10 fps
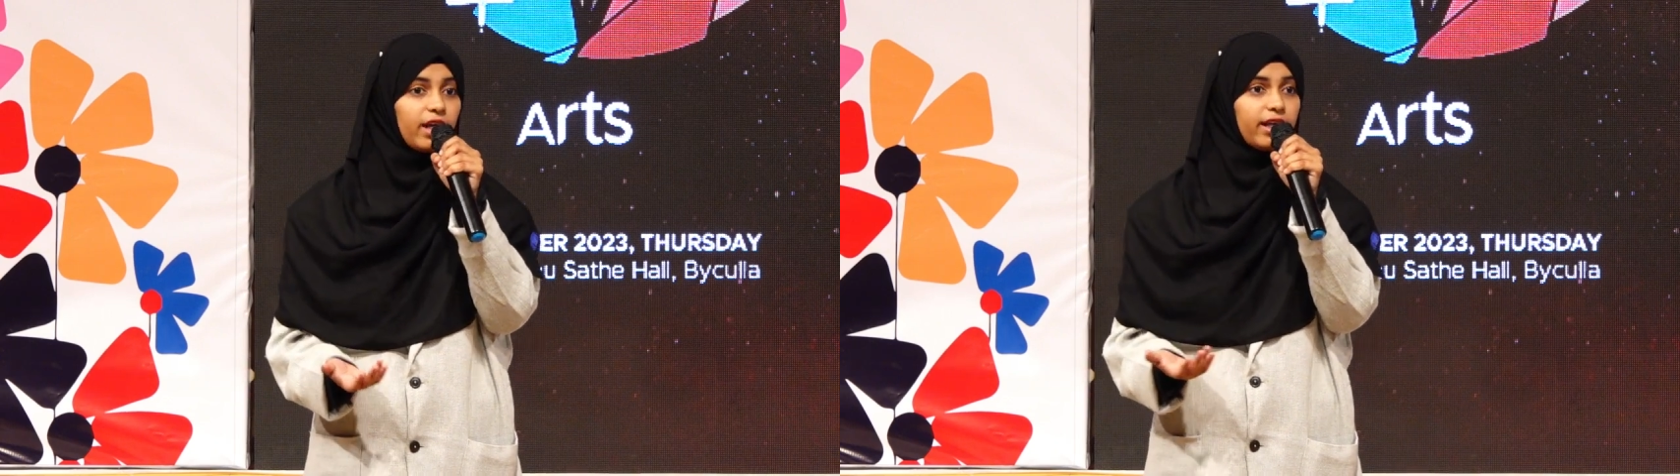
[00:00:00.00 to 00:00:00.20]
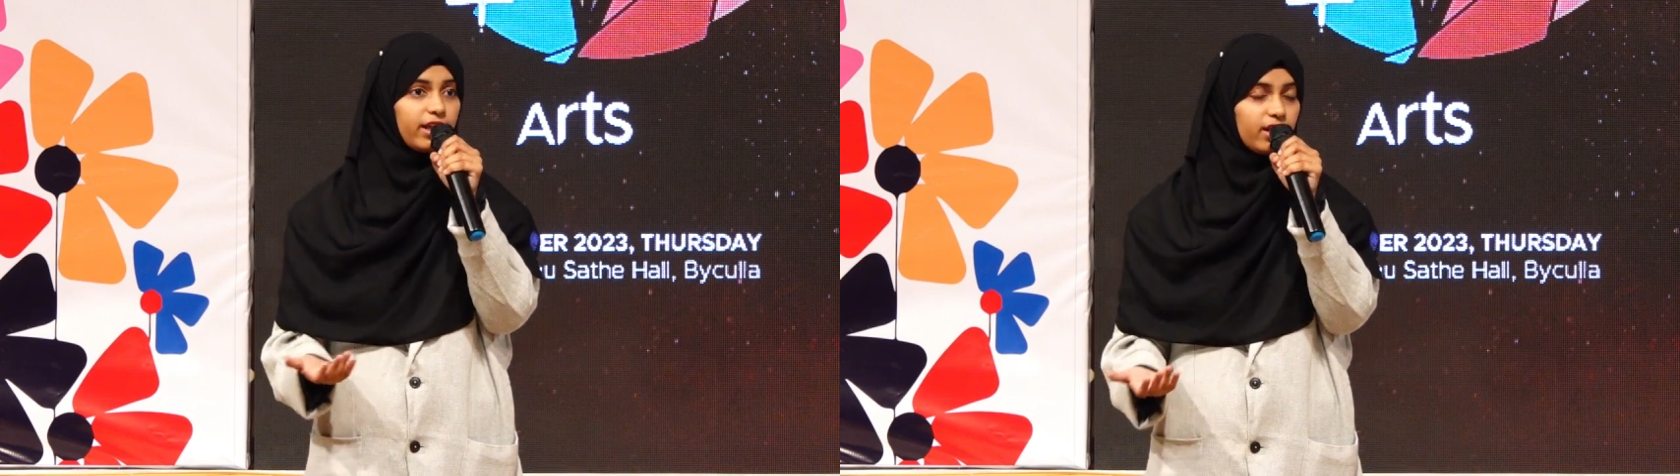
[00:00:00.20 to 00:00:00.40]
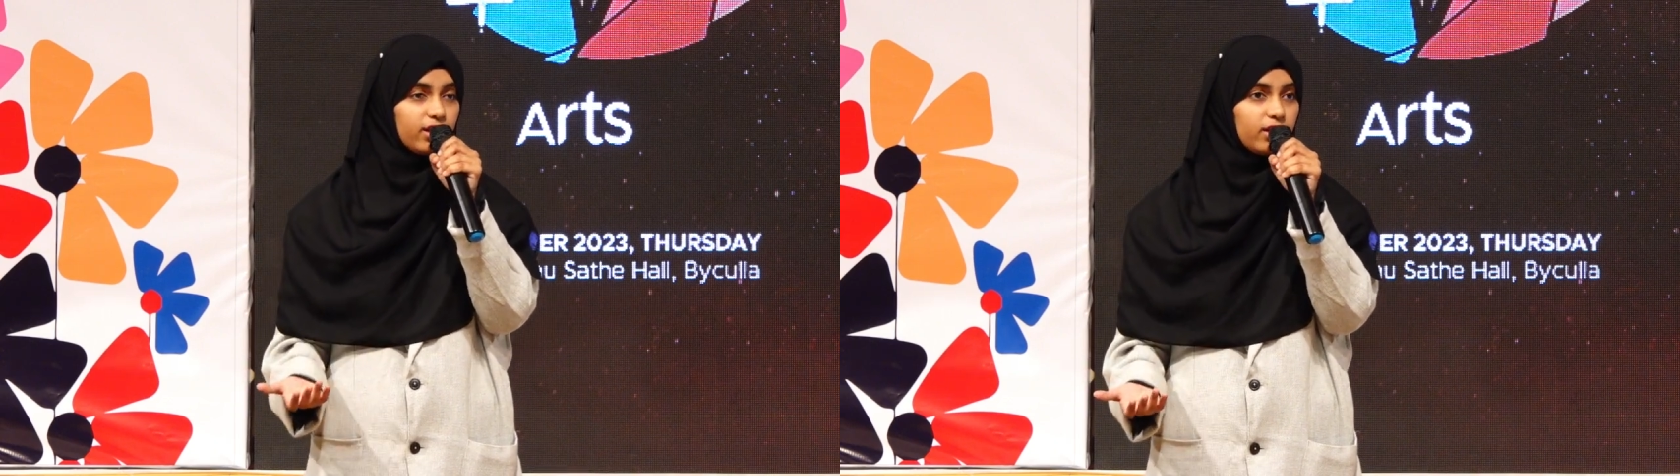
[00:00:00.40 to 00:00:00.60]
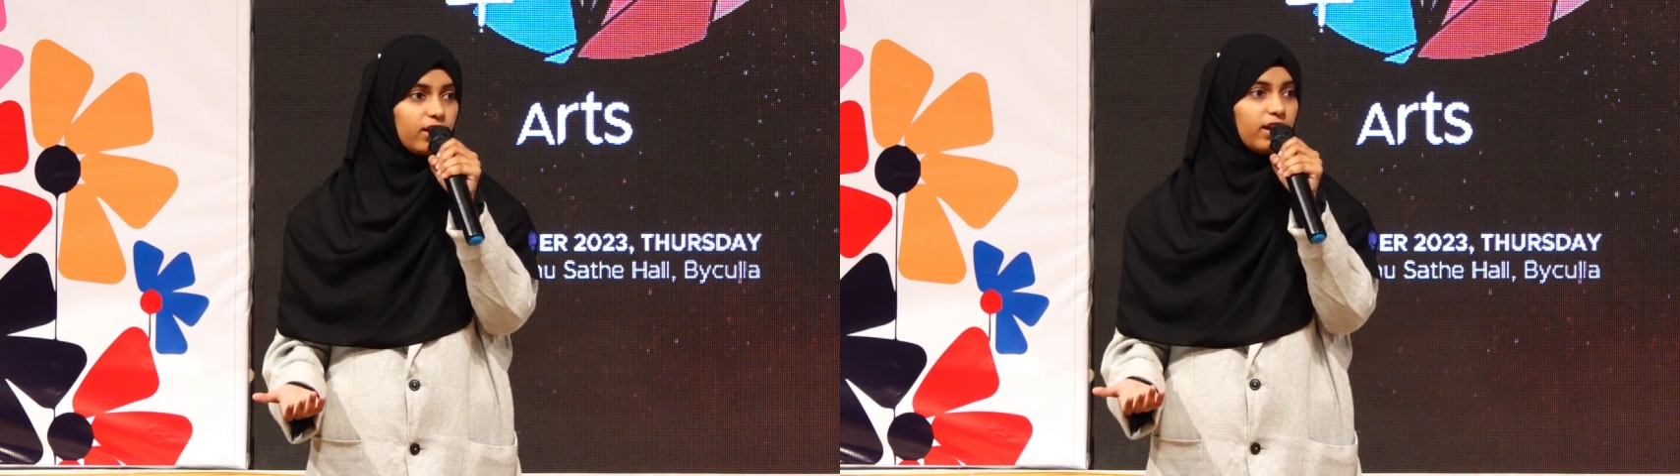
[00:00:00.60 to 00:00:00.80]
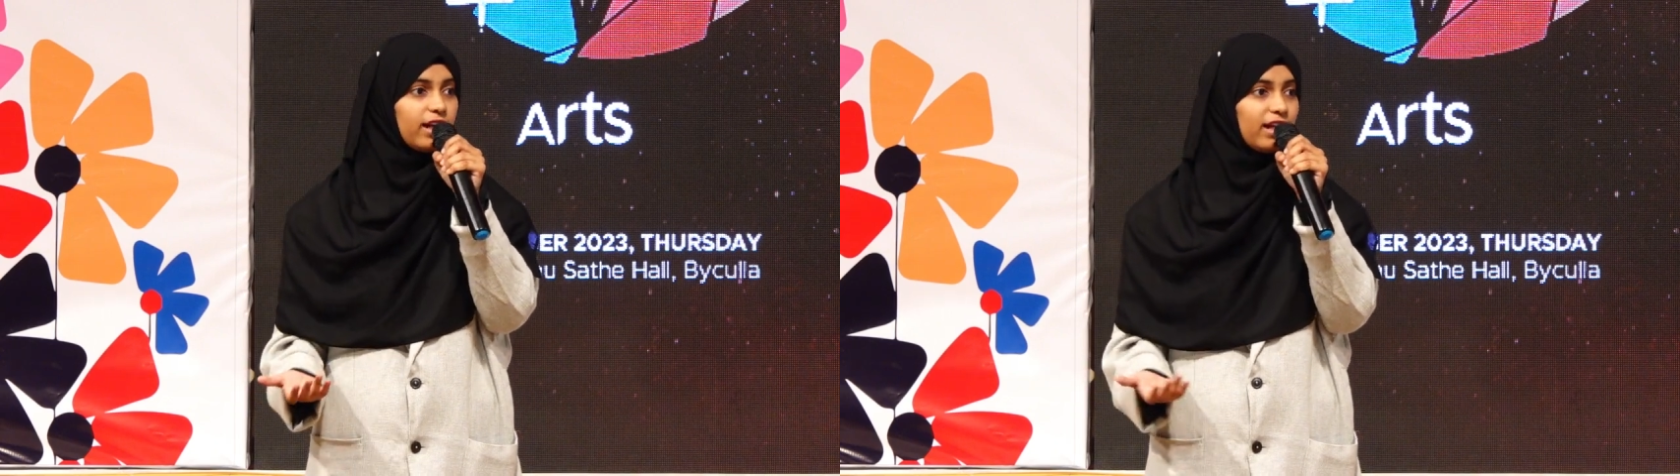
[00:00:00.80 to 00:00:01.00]
Here,
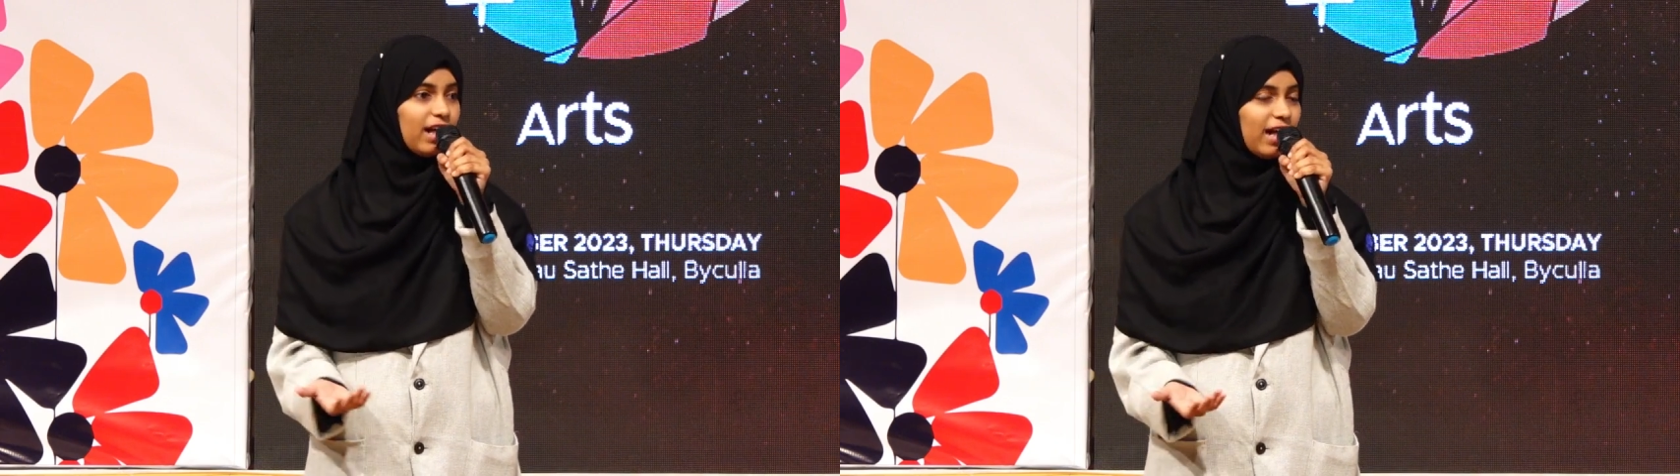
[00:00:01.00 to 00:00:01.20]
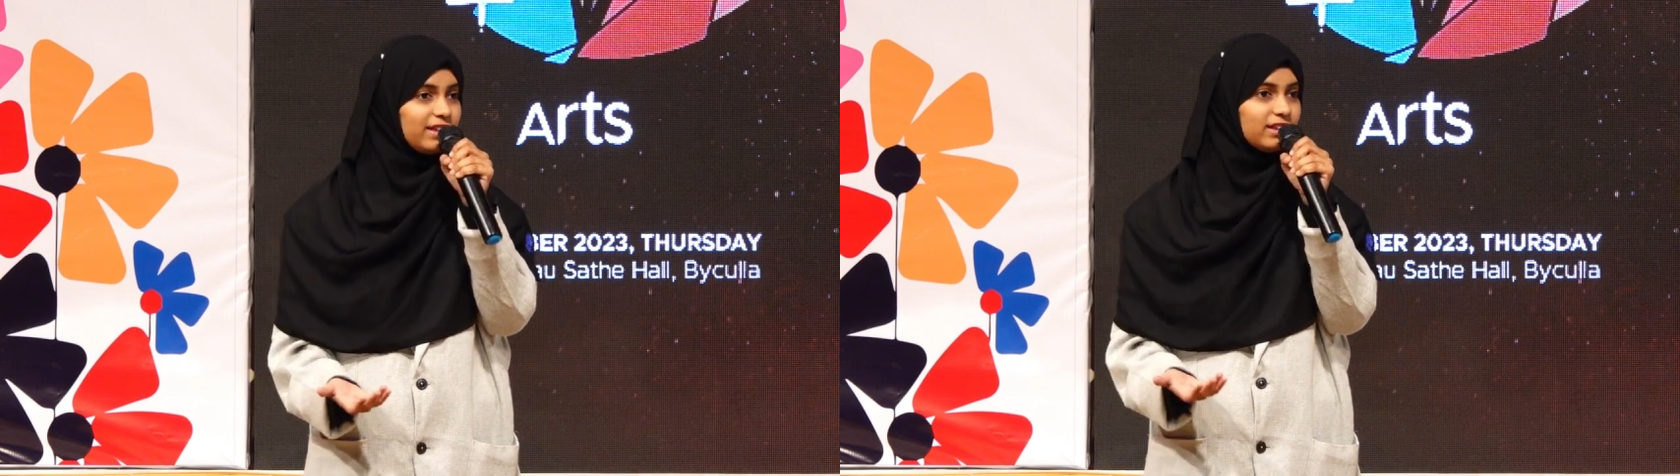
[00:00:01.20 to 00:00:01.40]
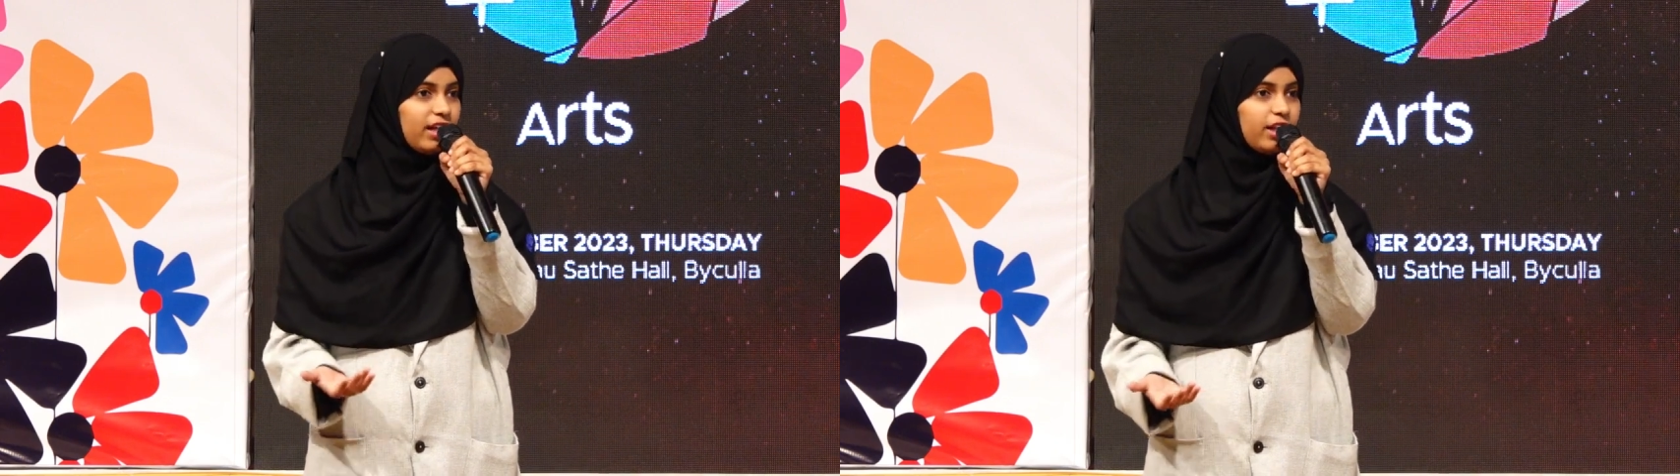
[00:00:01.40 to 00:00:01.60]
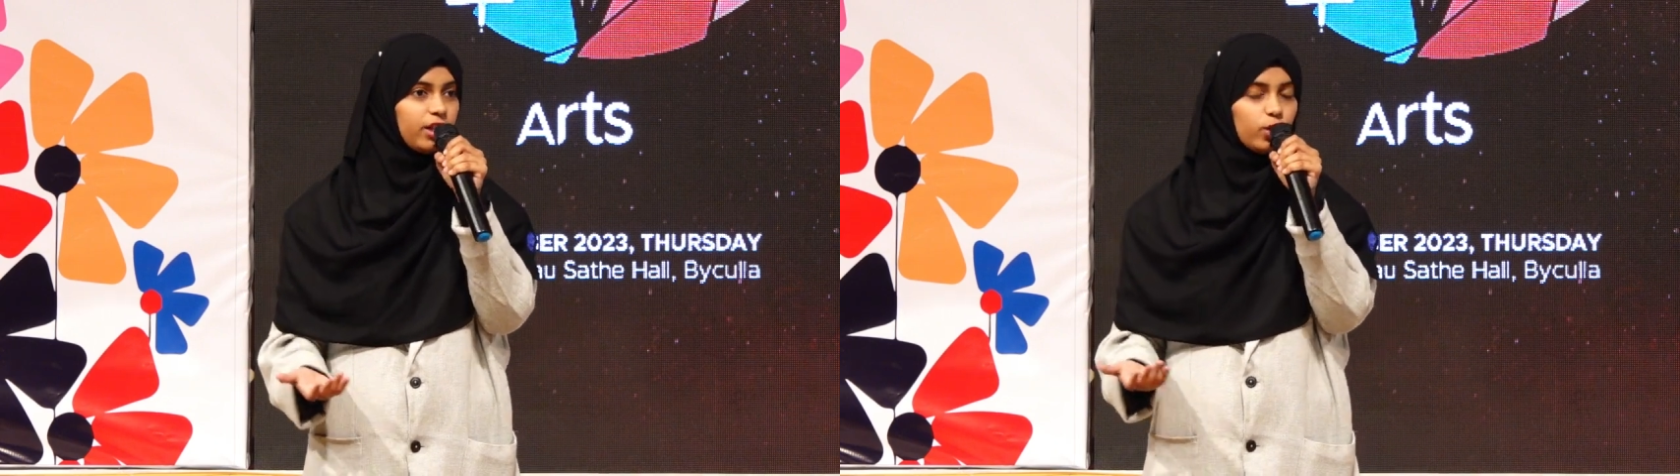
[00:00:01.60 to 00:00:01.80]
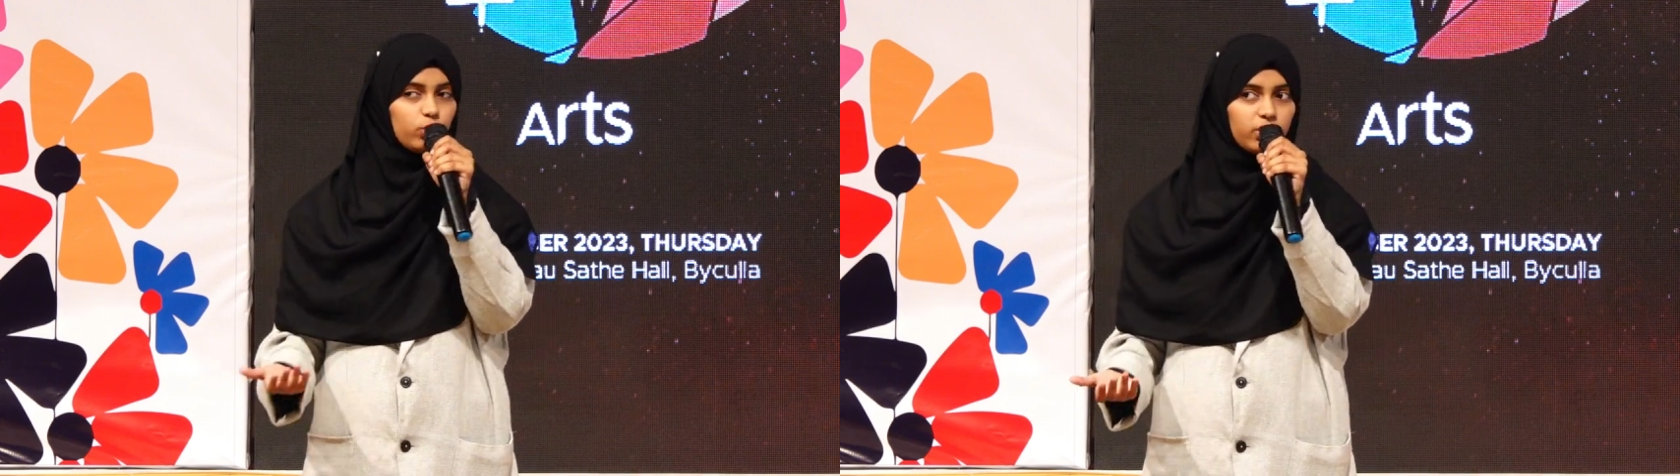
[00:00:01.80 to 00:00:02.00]
lines and
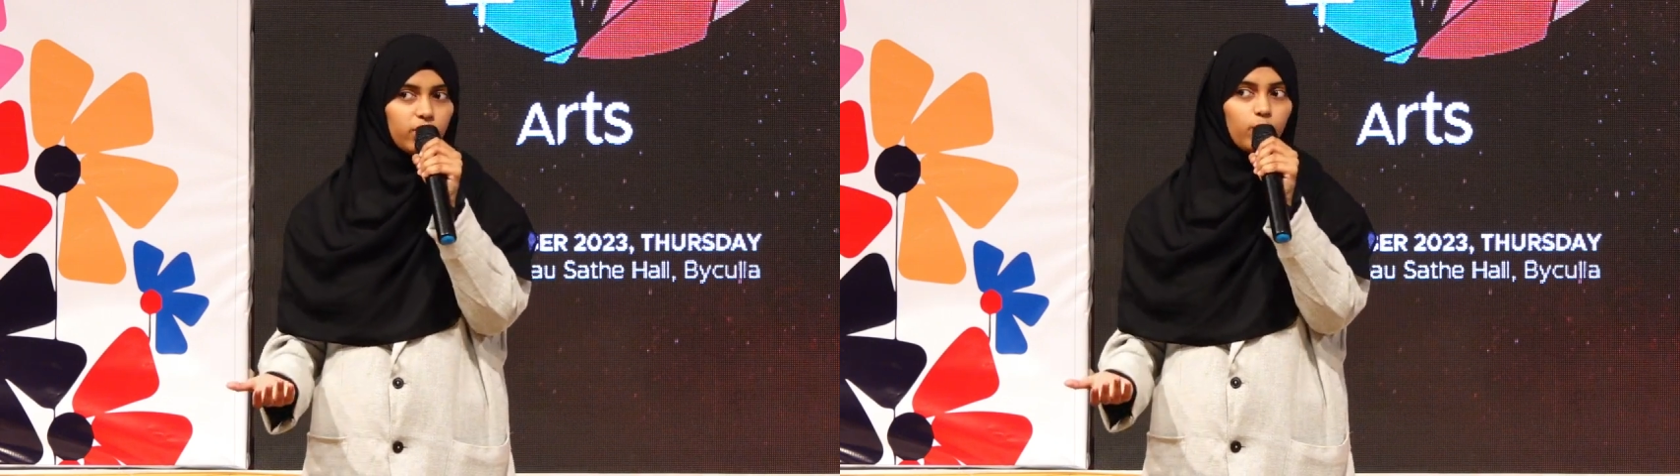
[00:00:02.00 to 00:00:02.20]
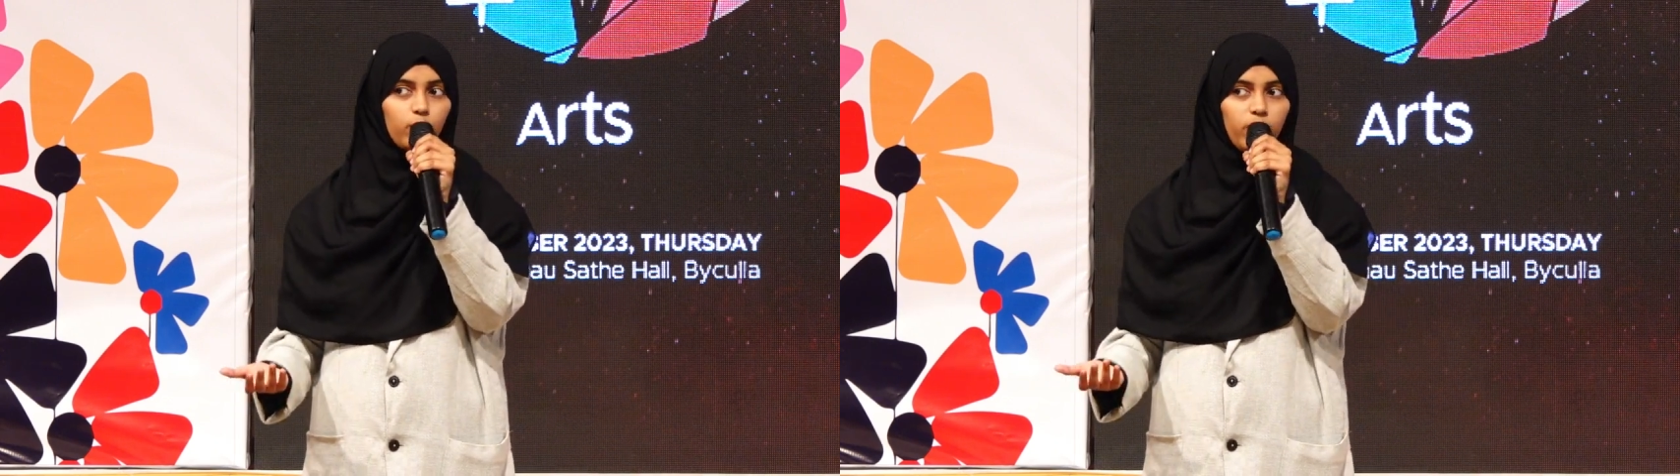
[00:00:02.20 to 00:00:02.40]
tune